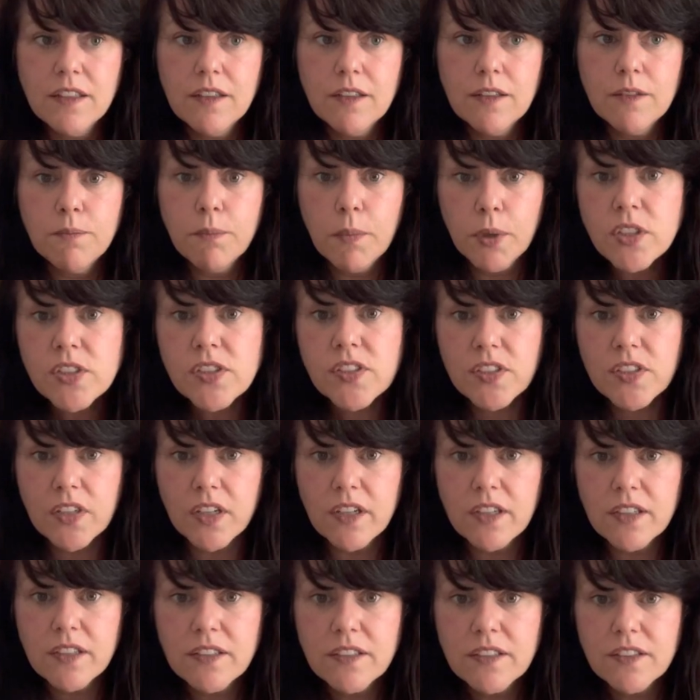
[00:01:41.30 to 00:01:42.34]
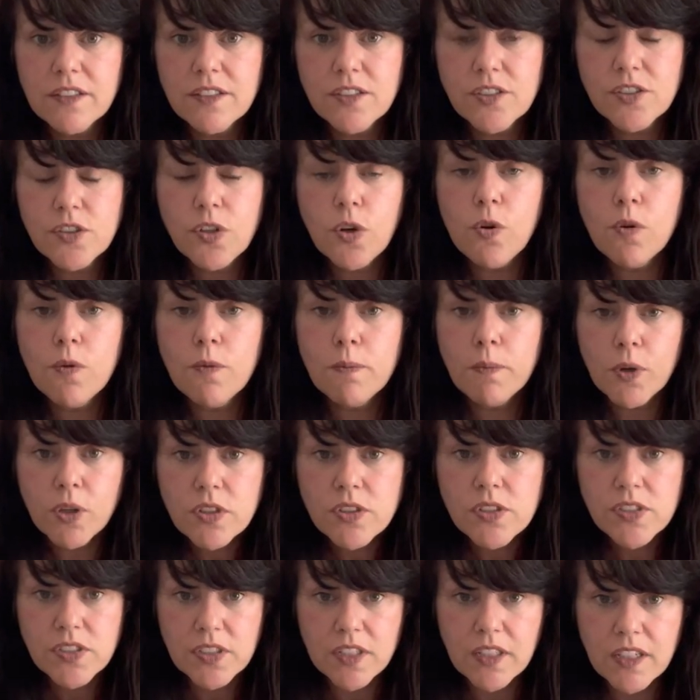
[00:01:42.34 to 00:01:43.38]
MRSA. So
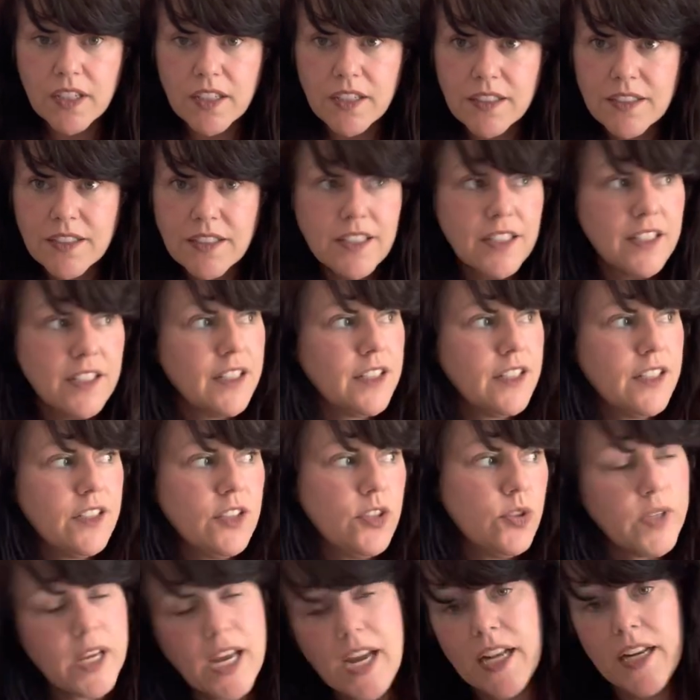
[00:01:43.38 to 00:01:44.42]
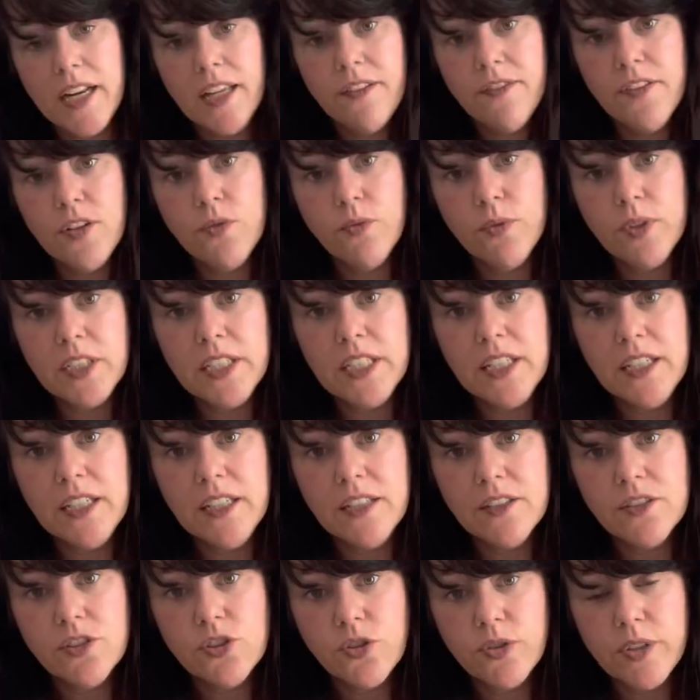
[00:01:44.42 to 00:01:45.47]
MRSA, you can't even
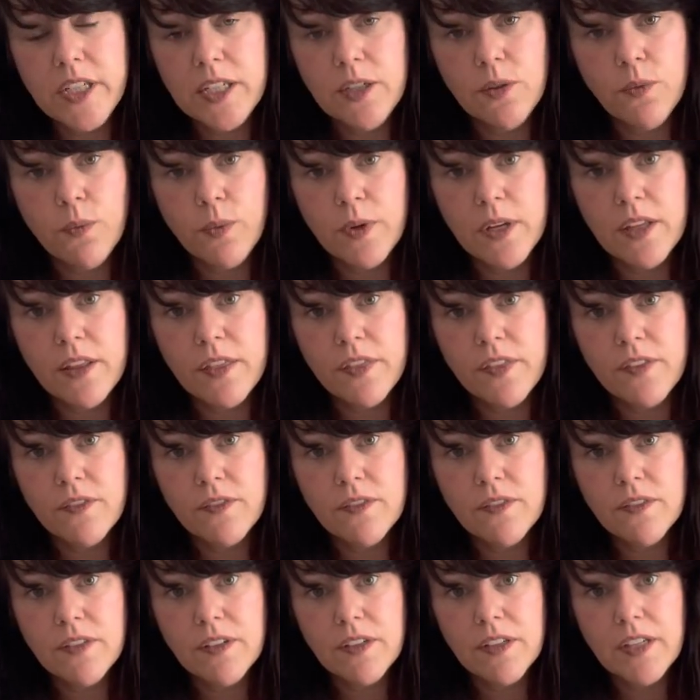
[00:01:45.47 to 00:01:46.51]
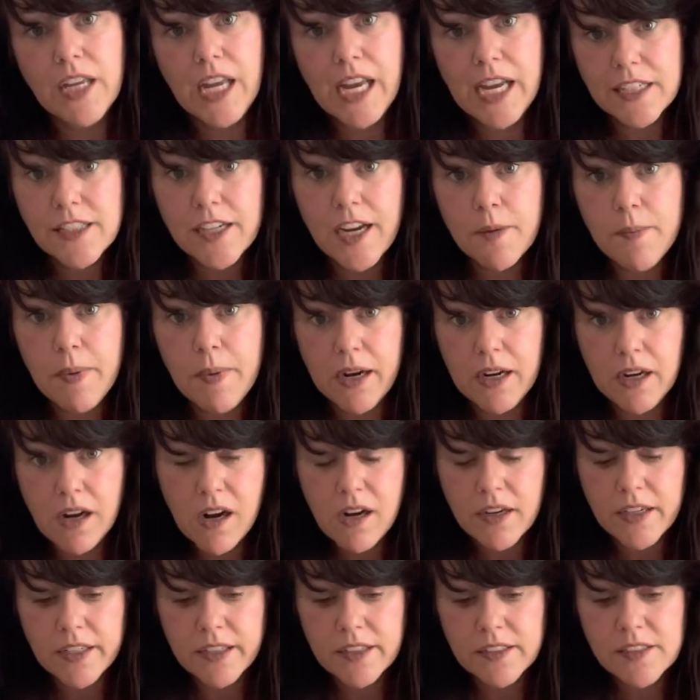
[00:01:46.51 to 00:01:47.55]
really treat with
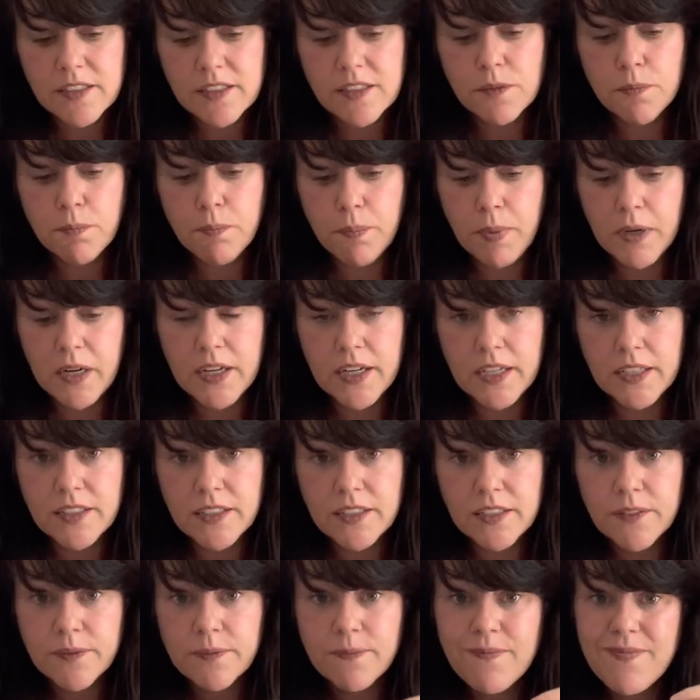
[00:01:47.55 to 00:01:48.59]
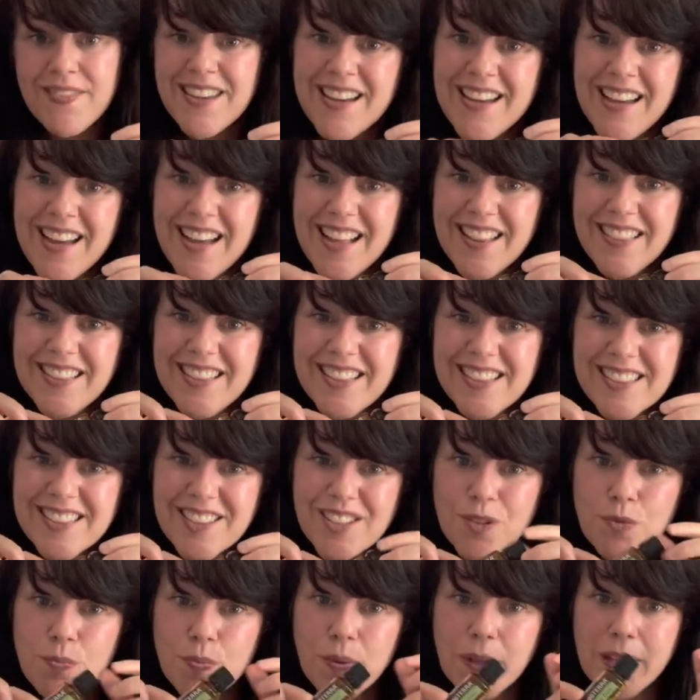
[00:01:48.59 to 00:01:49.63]
antibiotics, but this
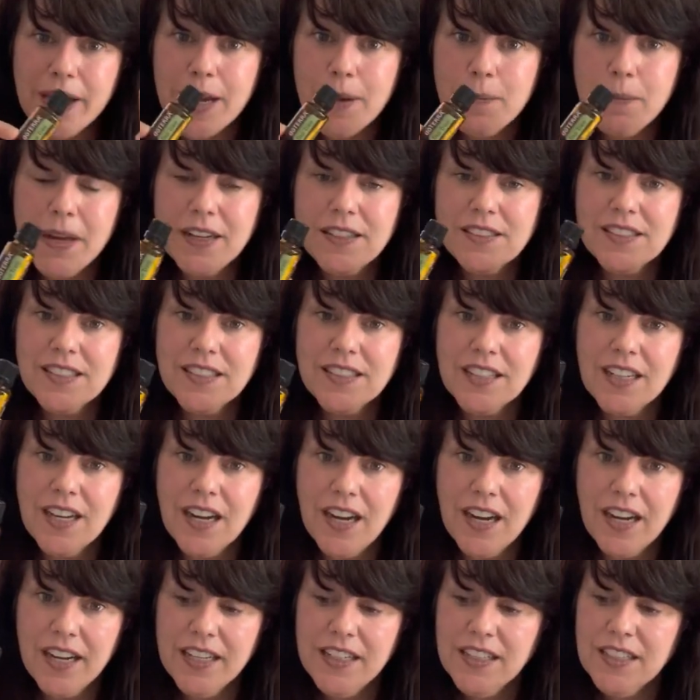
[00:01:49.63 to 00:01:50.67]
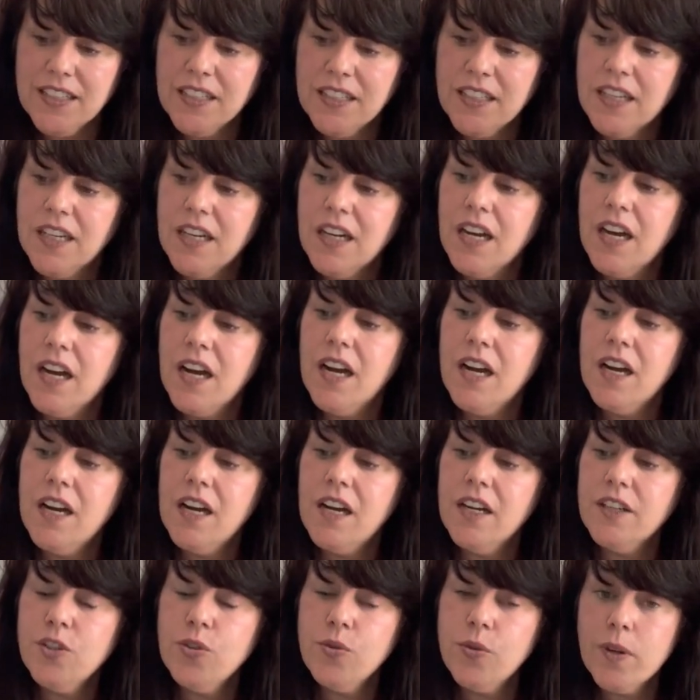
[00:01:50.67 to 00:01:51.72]
little plant medicine guy,
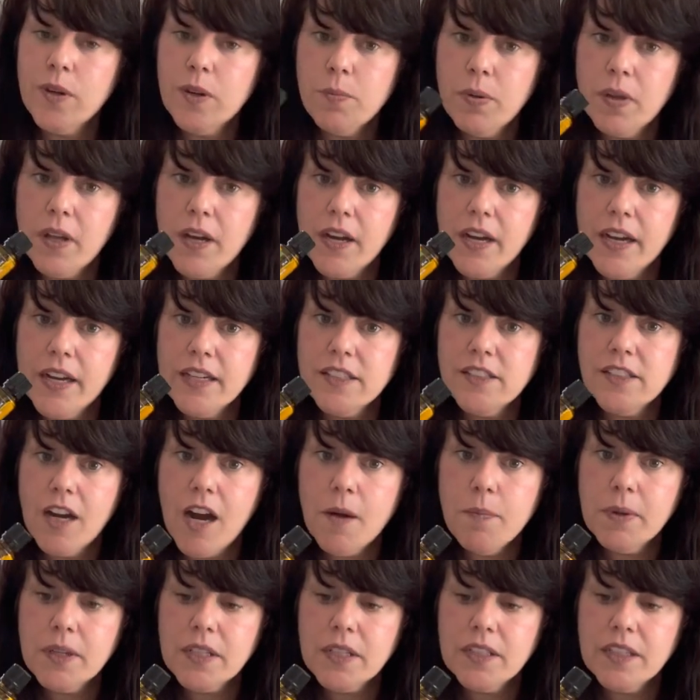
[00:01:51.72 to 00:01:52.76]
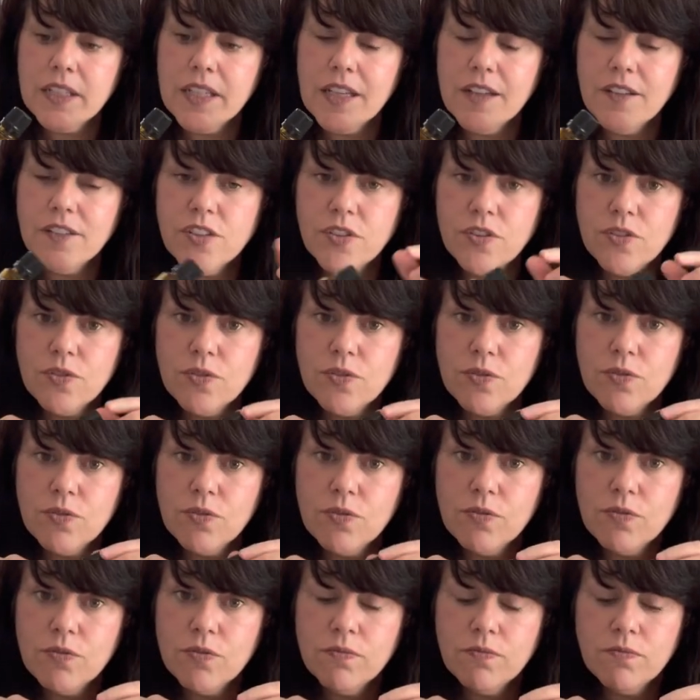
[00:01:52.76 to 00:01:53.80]
you can apply topically
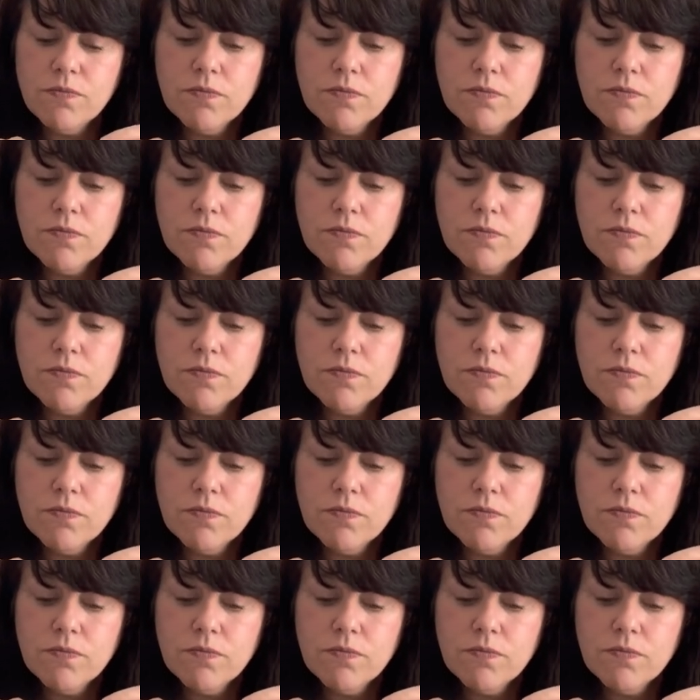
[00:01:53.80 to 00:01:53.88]
to,